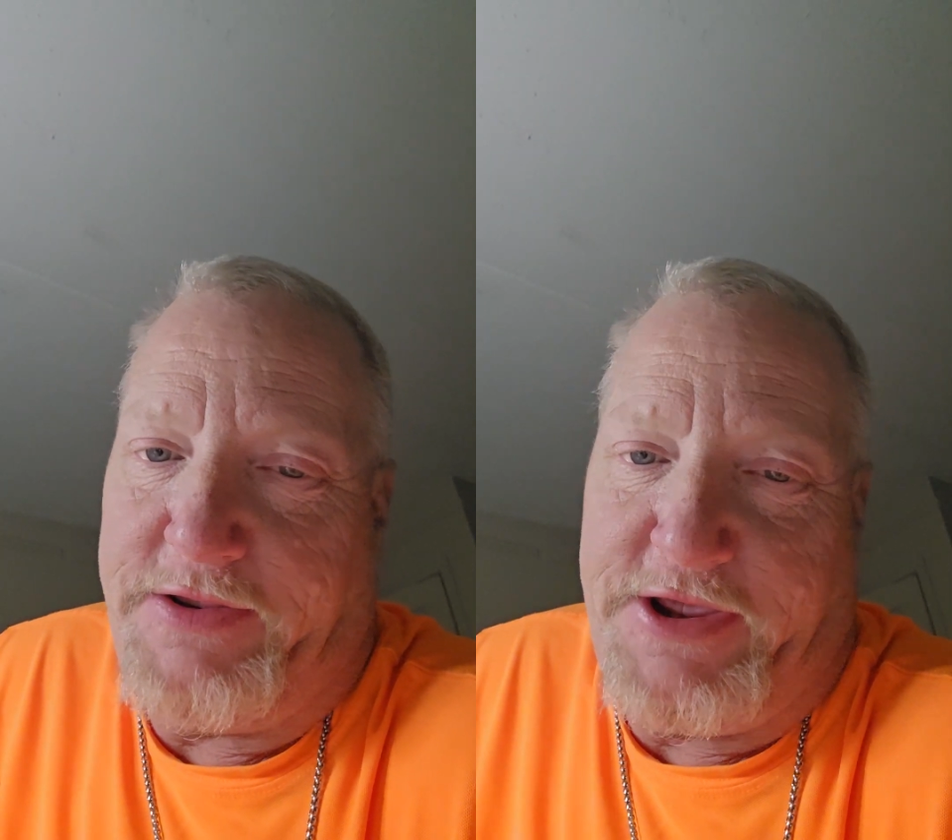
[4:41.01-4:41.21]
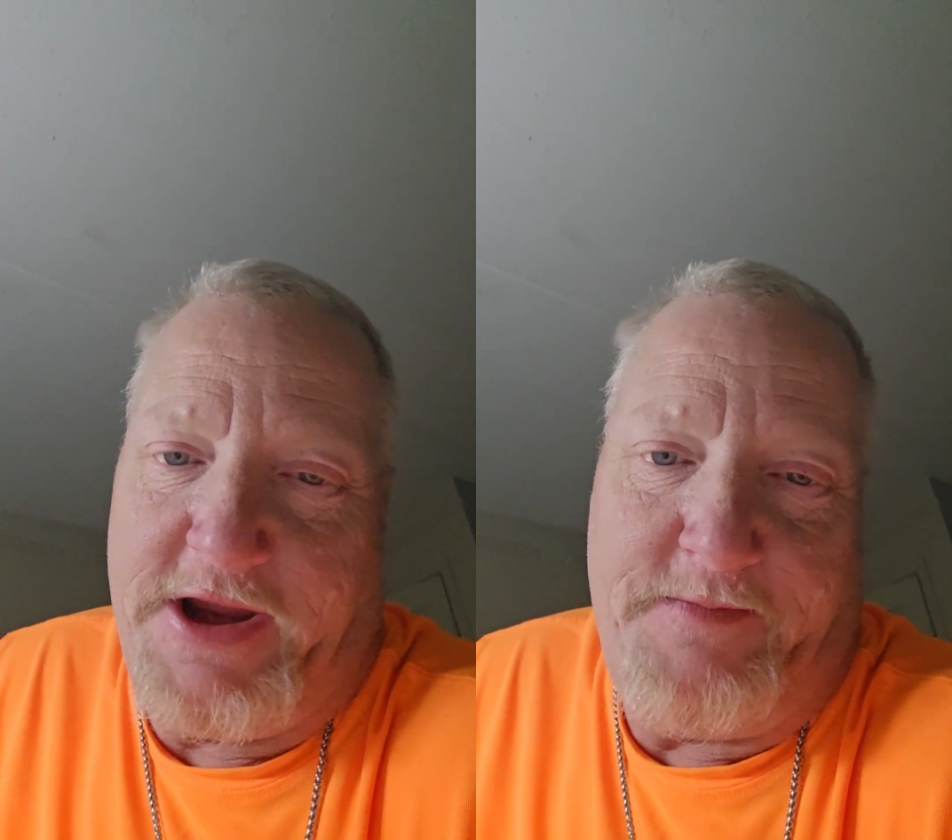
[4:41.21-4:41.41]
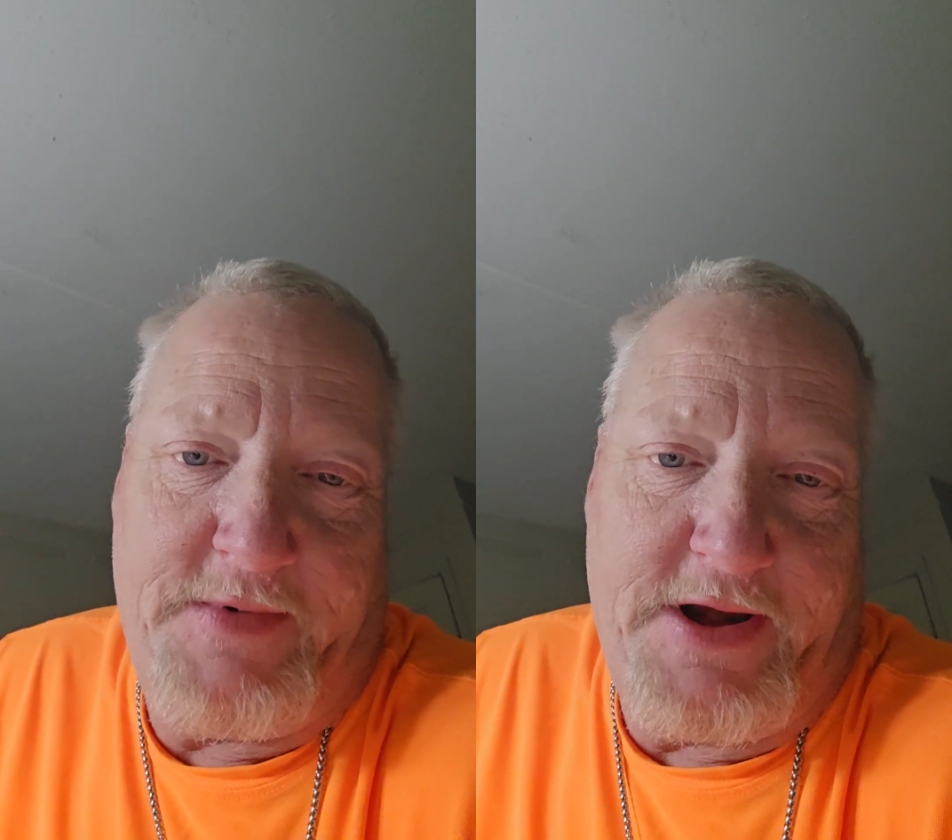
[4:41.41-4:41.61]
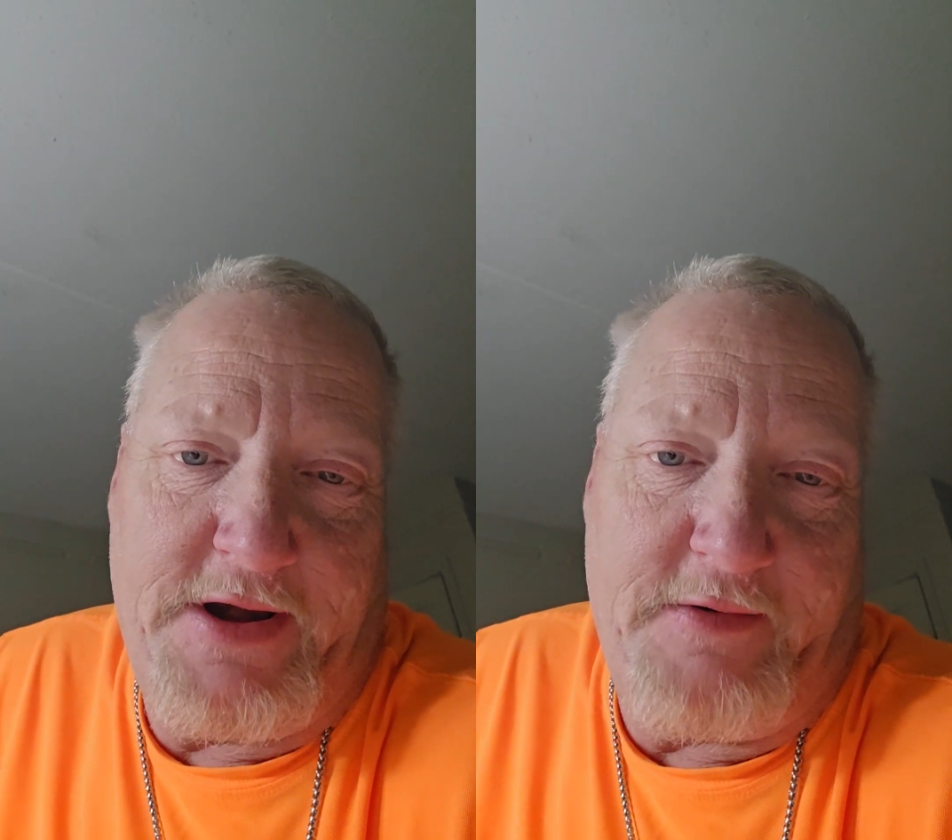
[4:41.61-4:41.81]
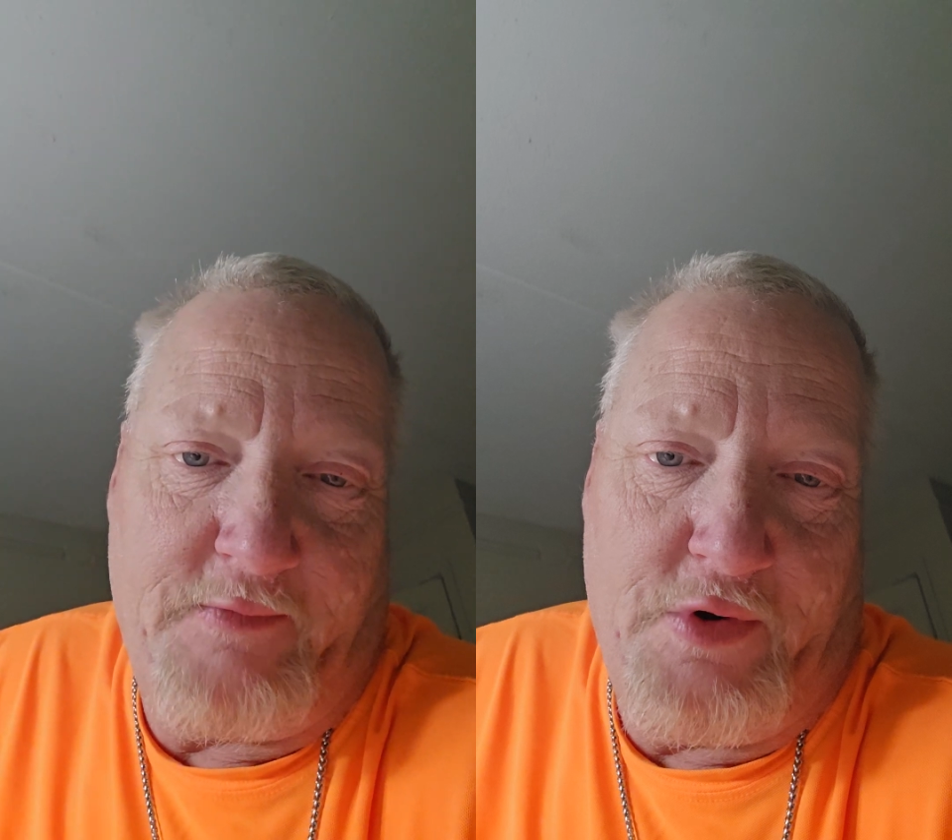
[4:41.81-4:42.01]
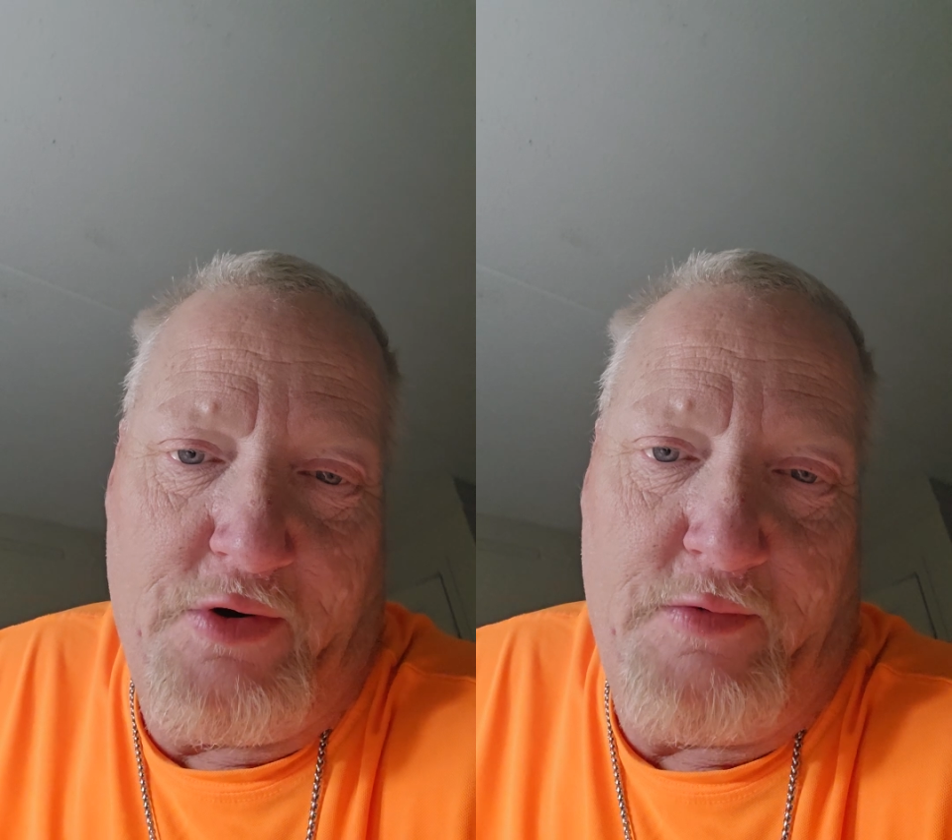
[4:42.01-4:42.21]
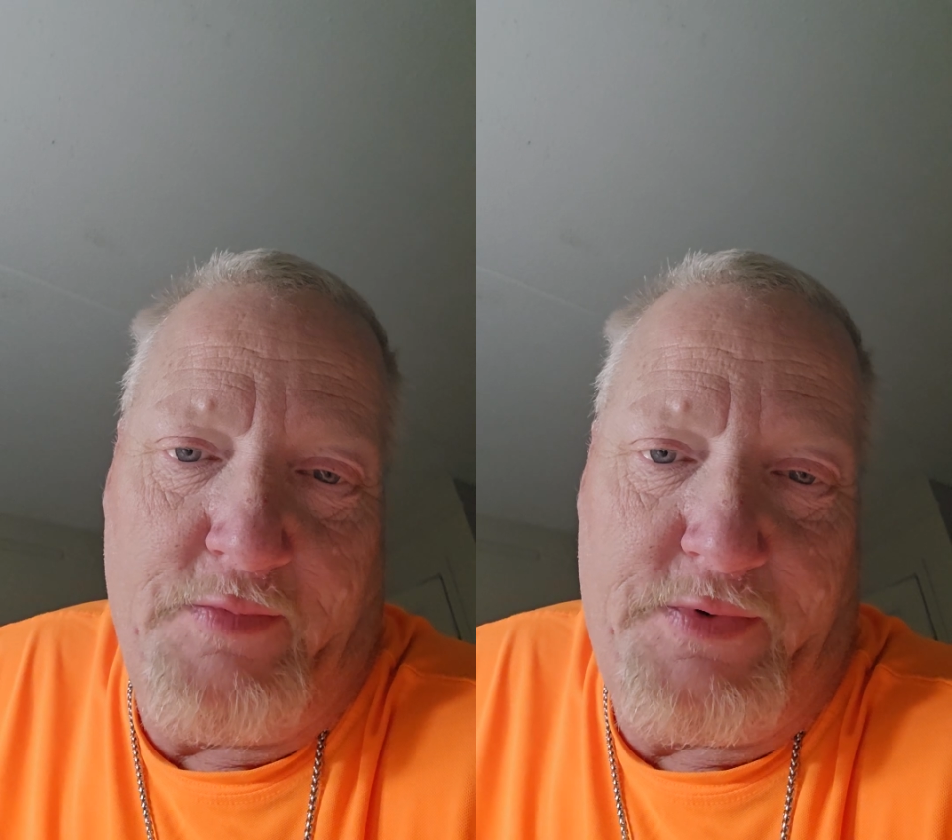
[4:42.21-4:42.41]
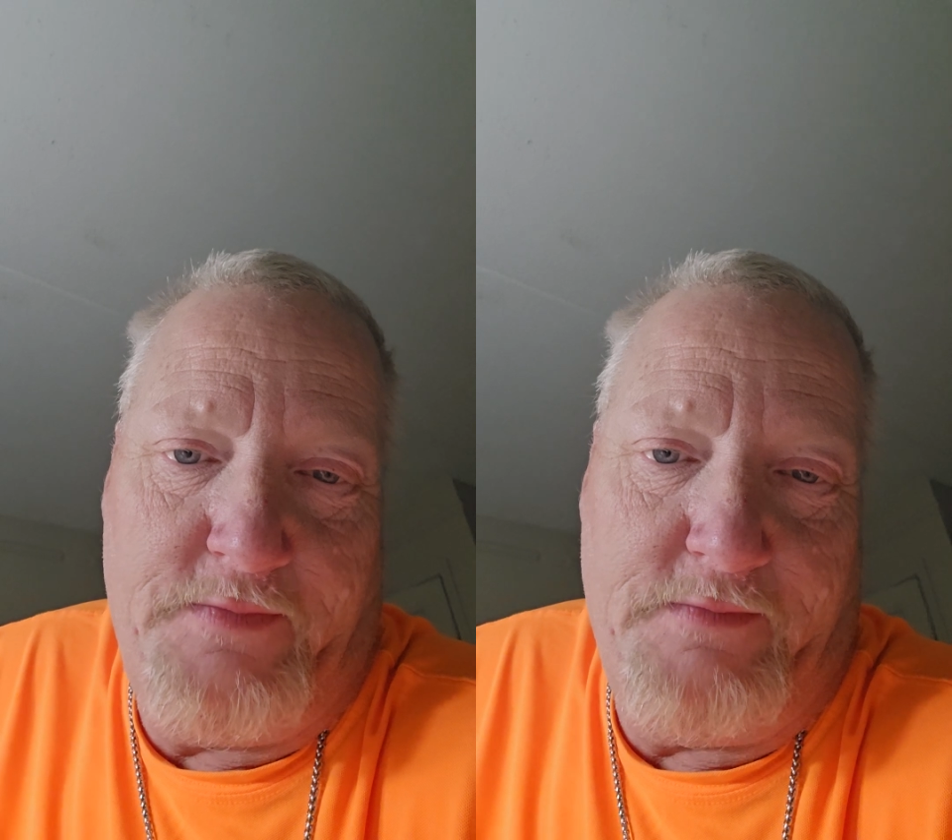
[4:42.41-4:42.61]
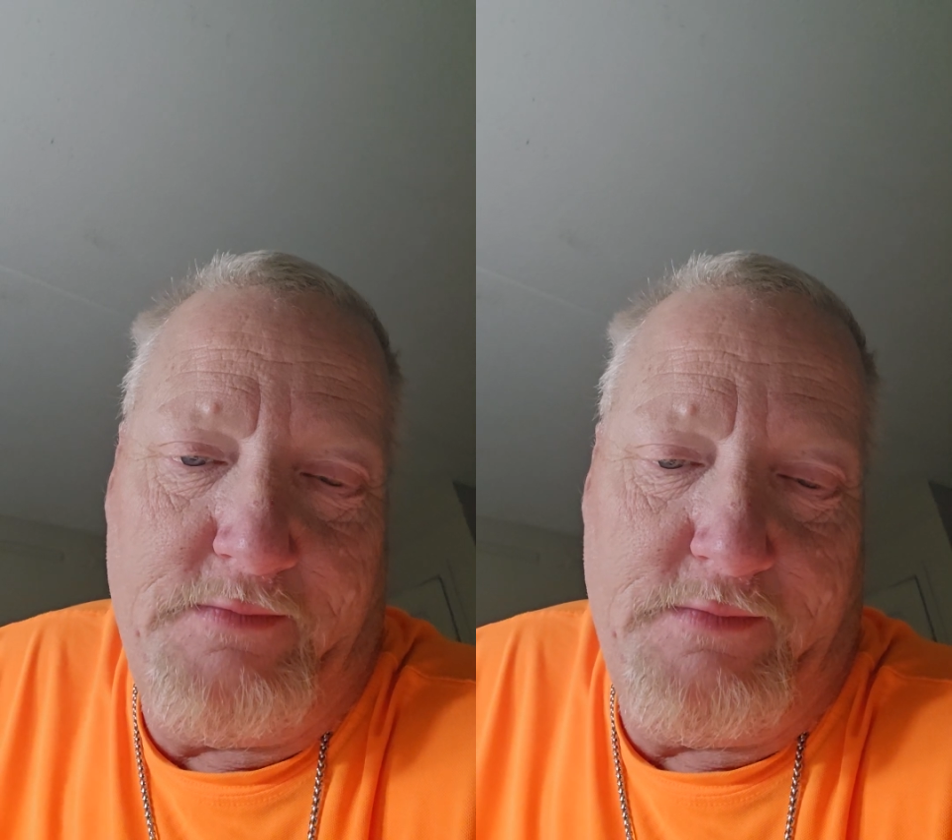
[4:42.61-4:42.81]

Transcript: came to that room,